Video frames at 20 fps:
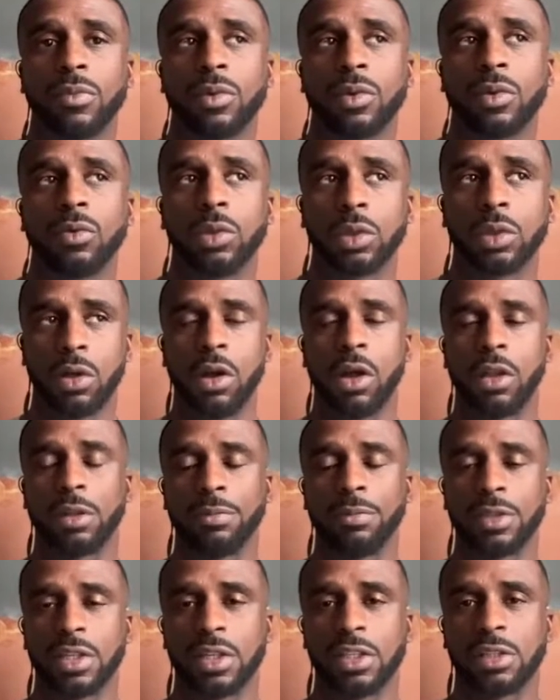would call
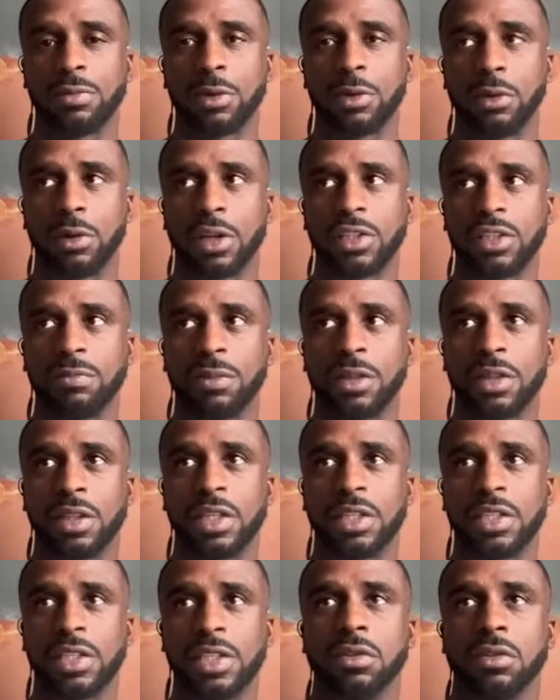themselves progressive. But
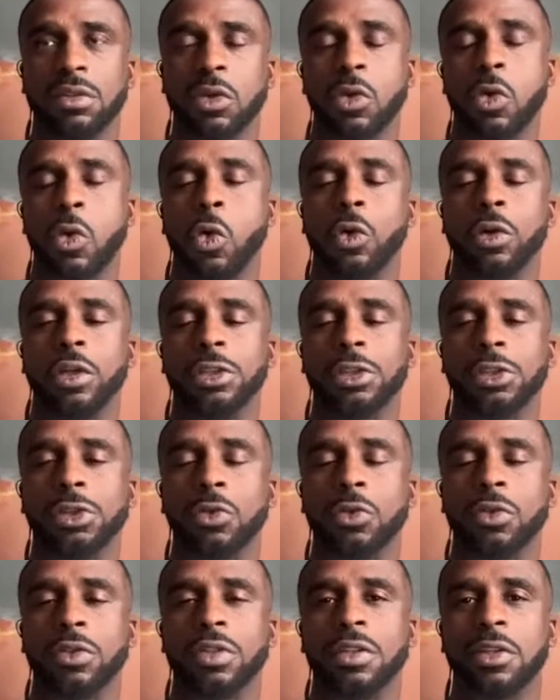this is the core
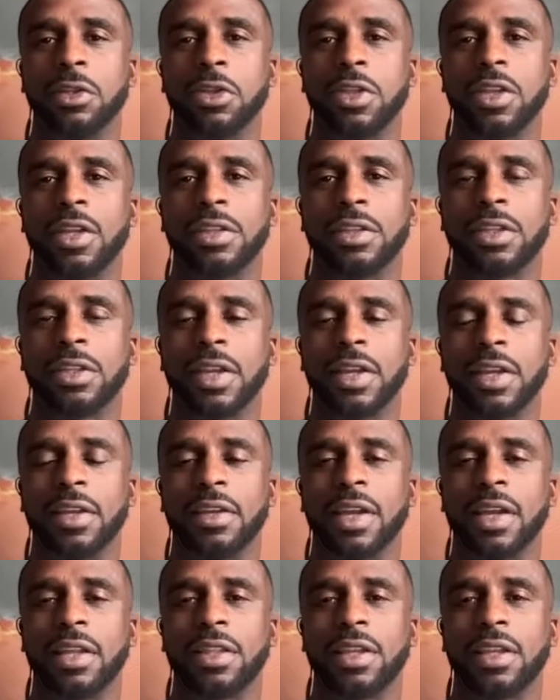issue or the thing that
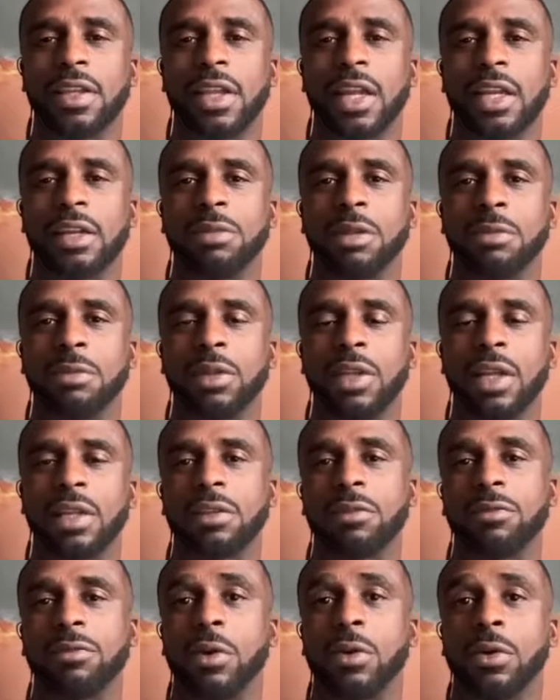I think a lot of people like
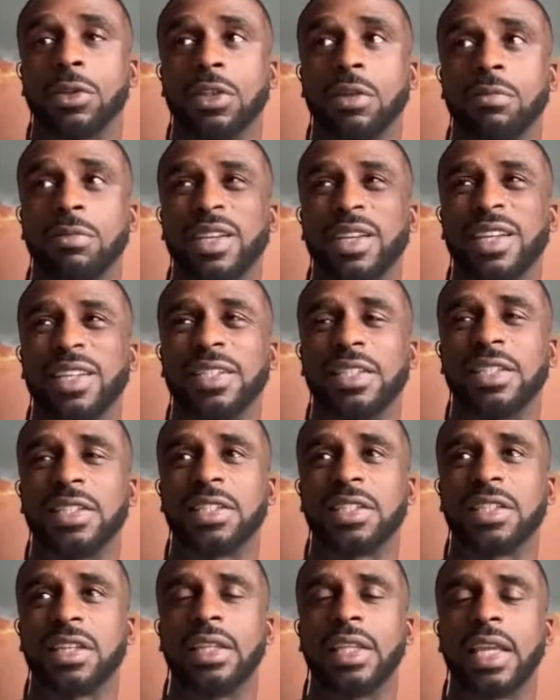to focus on
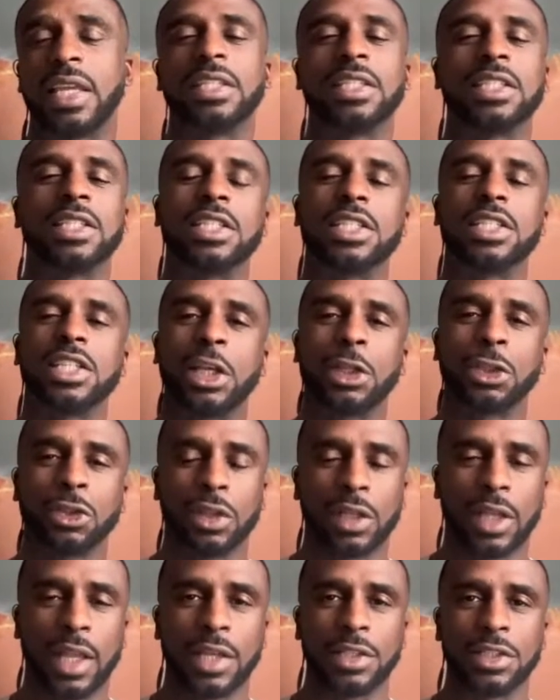because they can
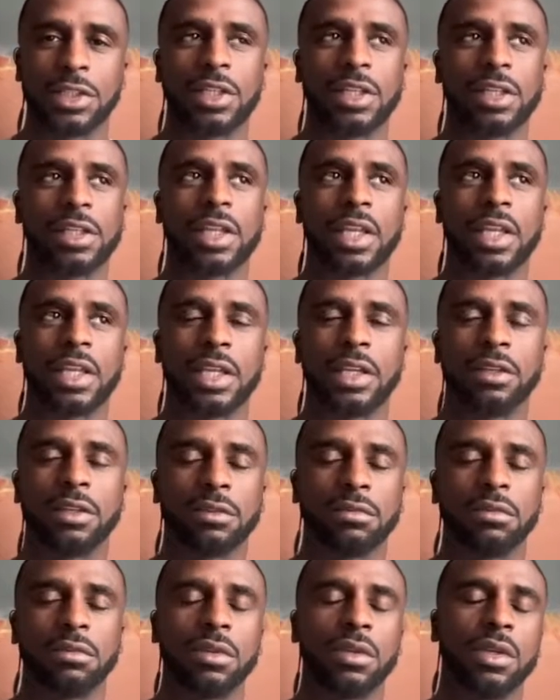sensationalize it and they
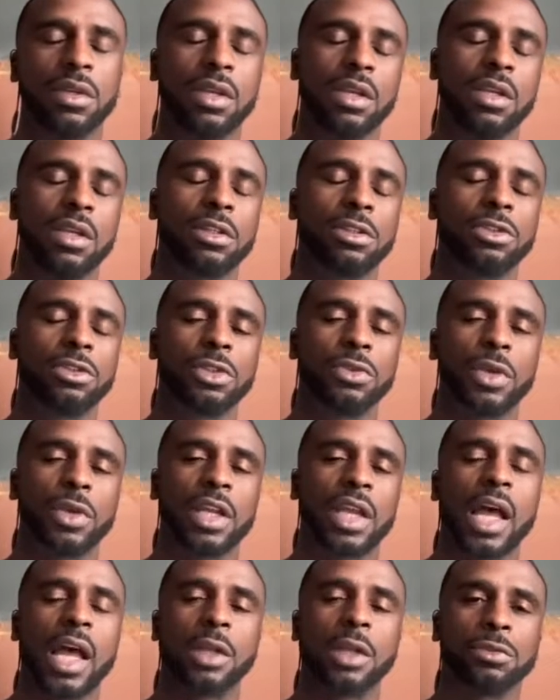can
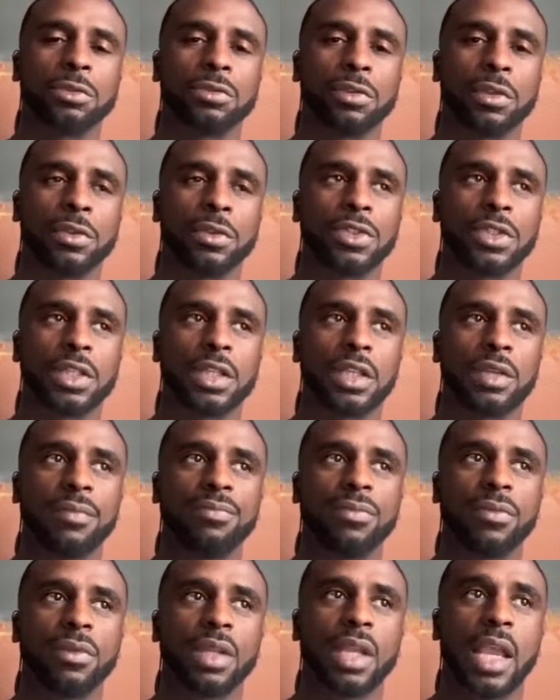generate controversy.
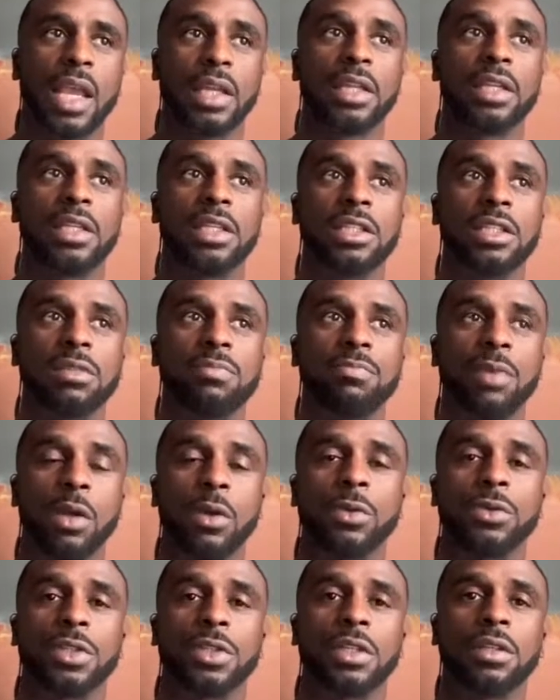And it is
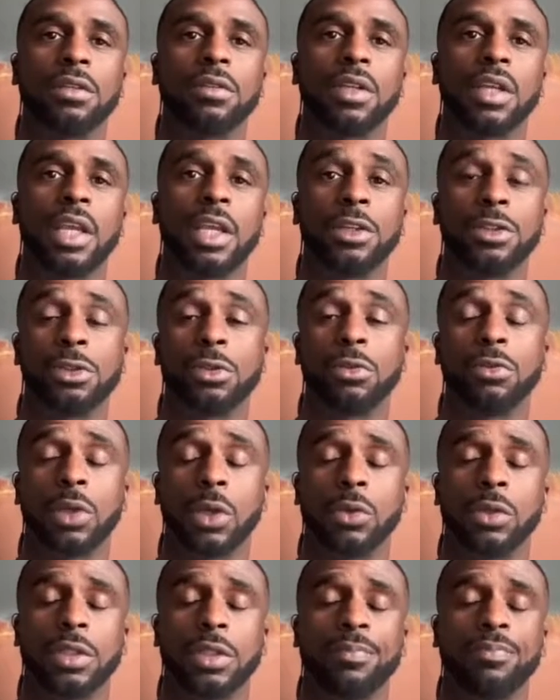posing, as you
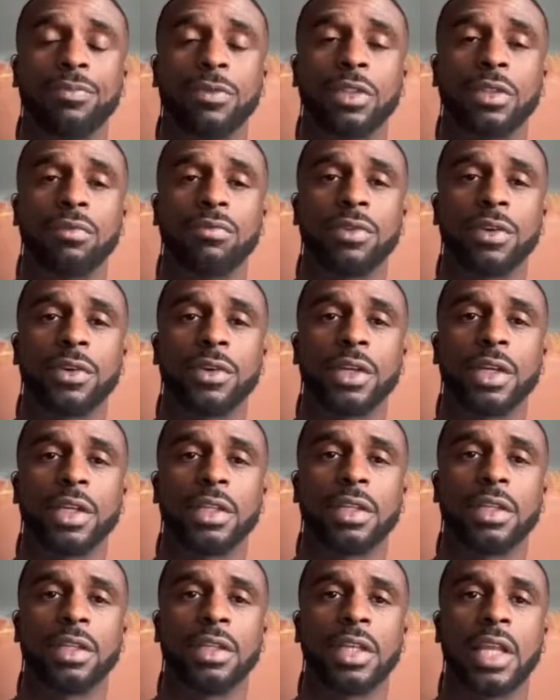noted, some
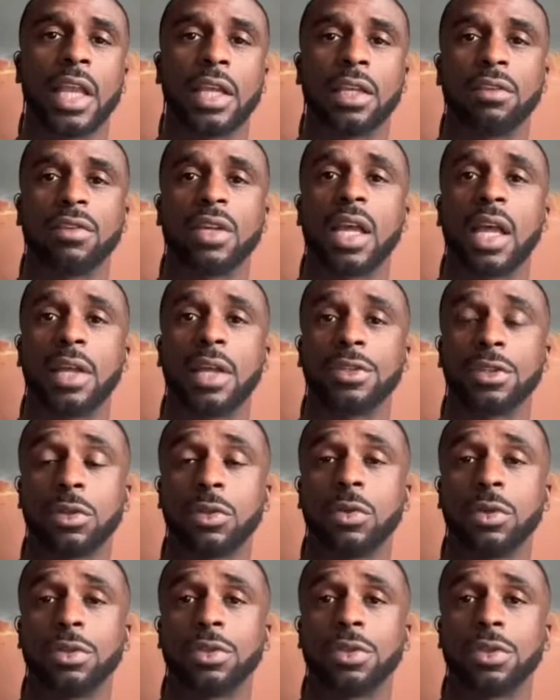very negative
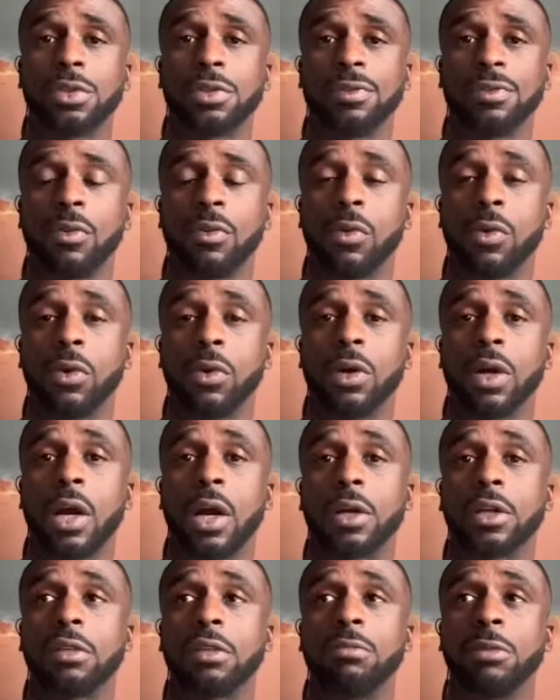consequences for
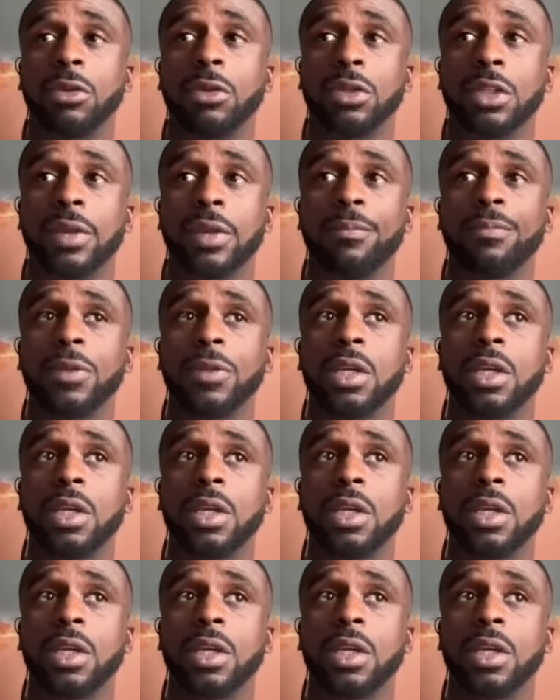our community,